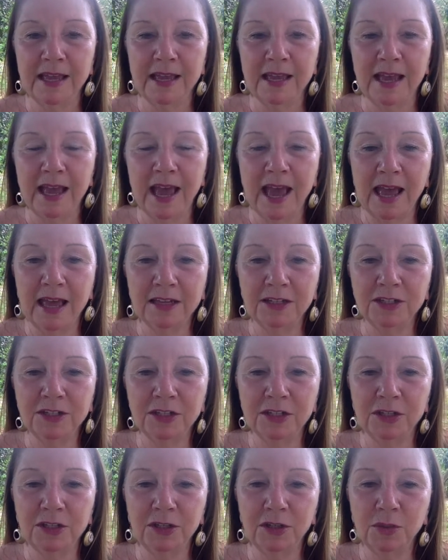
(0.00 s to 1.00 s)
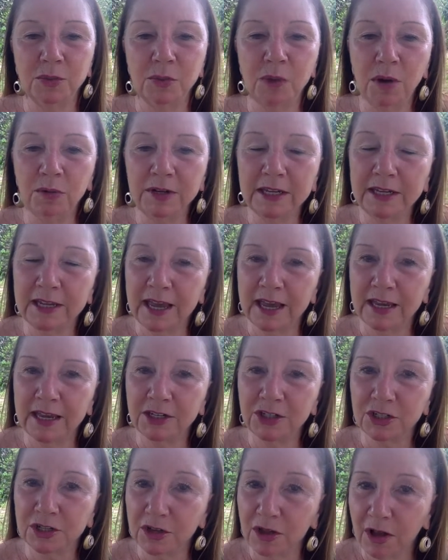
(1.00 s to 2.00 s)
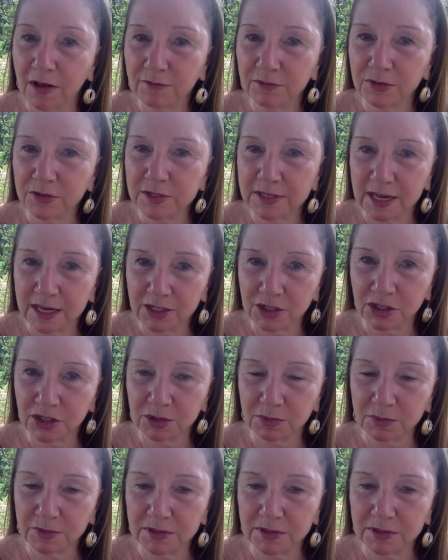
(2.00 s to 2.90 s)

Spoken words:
And you won't engage in conversation